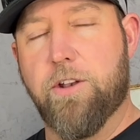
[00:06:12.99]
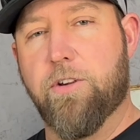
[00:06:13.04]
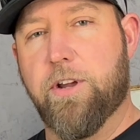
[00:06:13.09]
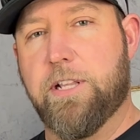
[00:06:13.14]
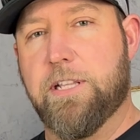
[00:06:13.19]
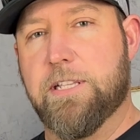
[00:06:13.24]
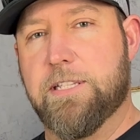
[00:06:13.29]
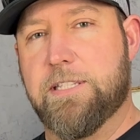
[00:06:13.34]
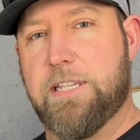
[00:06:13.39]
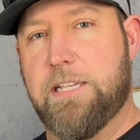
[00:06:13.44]

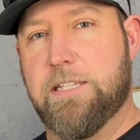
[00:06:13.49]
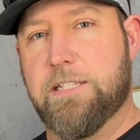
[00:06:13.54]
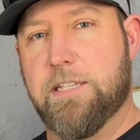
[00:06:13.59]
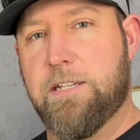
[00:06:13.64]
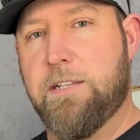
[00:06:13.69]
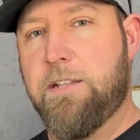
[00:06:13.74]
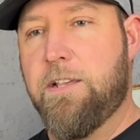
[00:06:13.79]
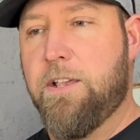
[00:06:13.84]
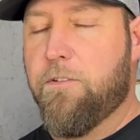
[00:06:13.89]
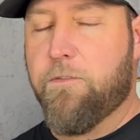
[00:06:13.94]
during the
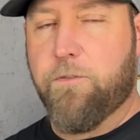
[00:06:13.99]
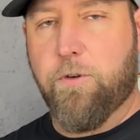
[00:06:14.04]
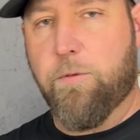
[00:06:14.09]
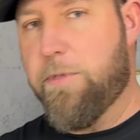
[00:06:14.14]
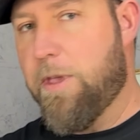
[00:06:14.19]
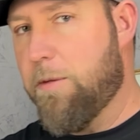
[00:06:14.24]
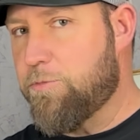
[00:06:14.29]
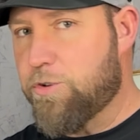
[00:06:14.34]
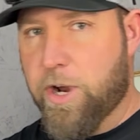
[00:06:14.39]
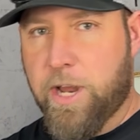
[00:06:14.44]
season from
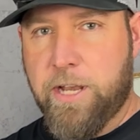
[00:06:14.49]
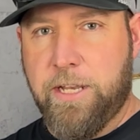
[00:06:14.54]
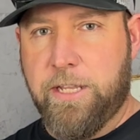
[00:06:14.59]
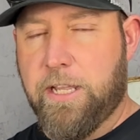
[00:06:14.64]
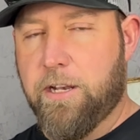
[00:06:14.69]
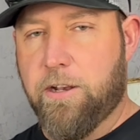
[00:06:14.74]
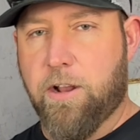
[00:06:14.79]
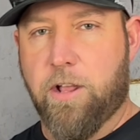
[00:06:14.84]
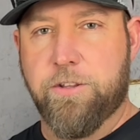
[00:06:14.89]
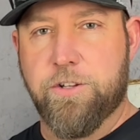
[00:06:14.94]
them trying to
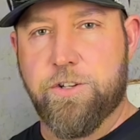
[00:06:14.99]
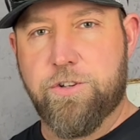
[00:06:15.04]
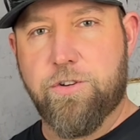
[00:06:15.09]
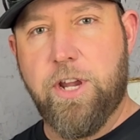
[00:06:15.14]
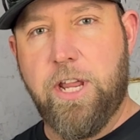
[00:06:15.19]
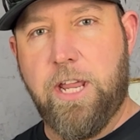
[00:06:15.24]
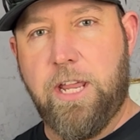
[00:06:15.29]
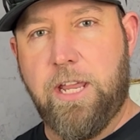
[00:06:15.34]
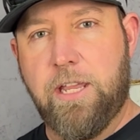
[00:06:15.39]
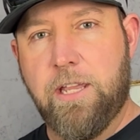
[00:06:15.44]
get it on the
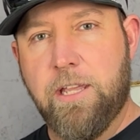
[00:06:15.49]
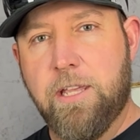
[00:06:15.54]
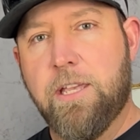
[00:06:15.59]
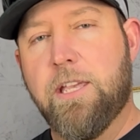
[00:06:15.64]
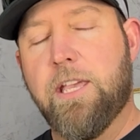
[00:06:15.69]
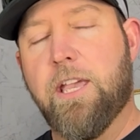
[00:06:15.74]
tree,